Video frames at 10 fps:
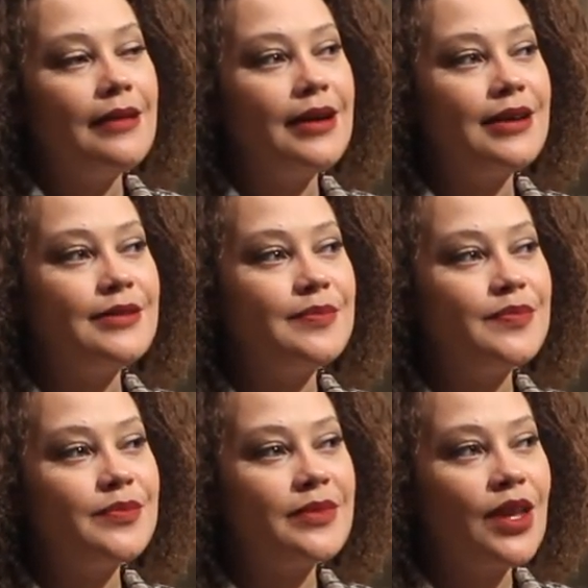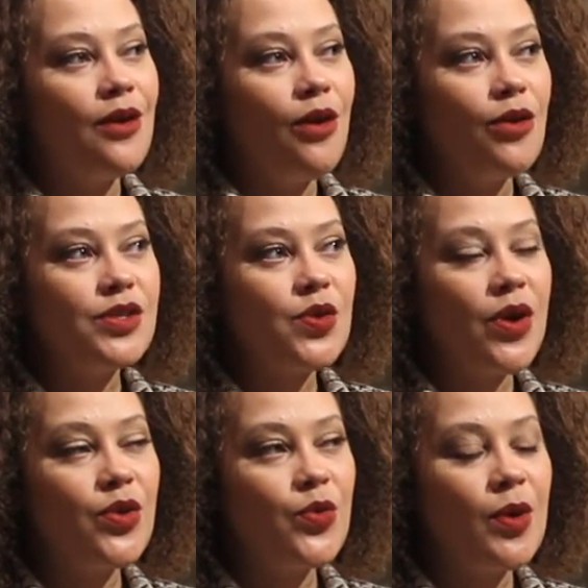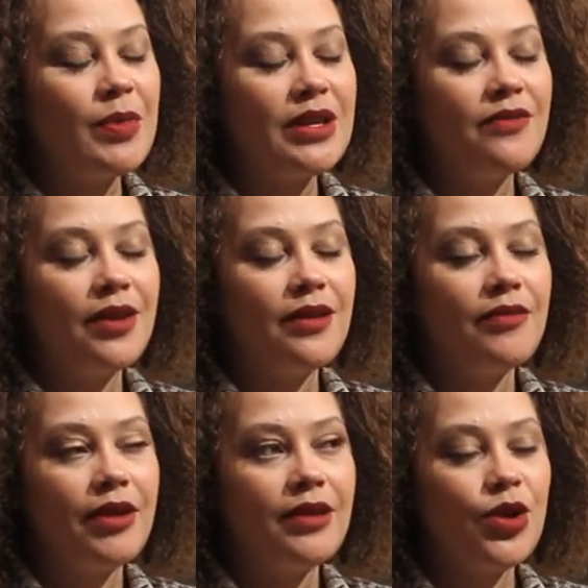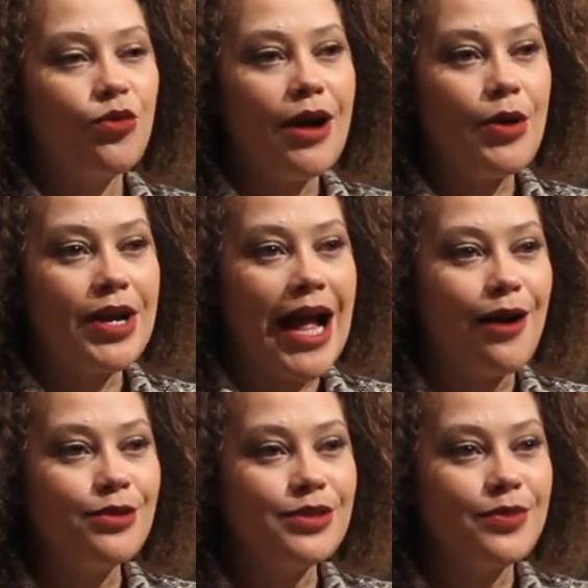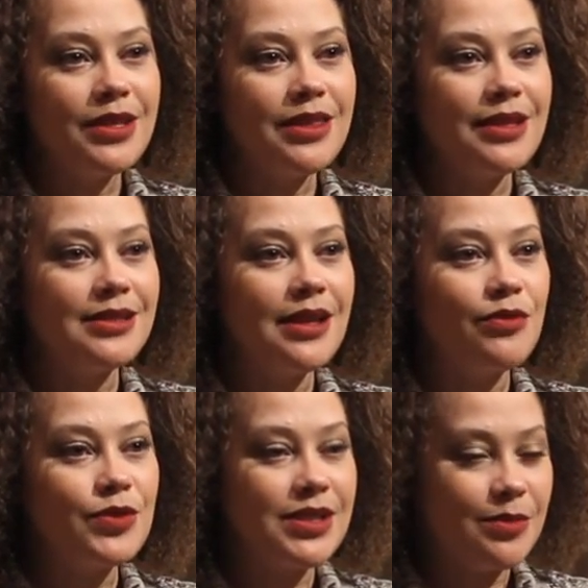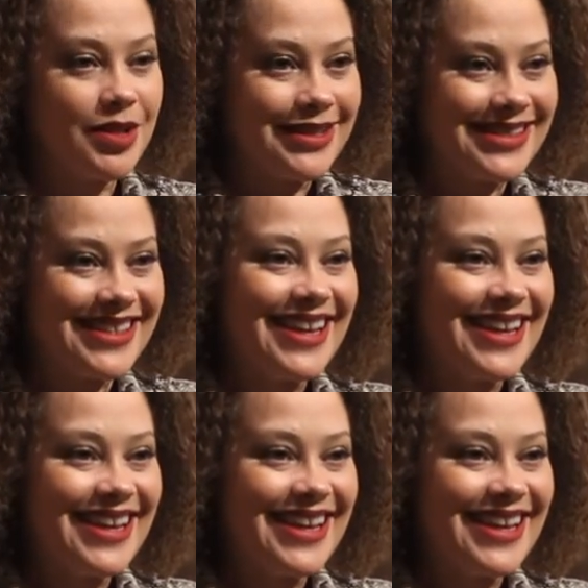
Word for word: Um, also, I grew up in a very, very crowded house with several siblings.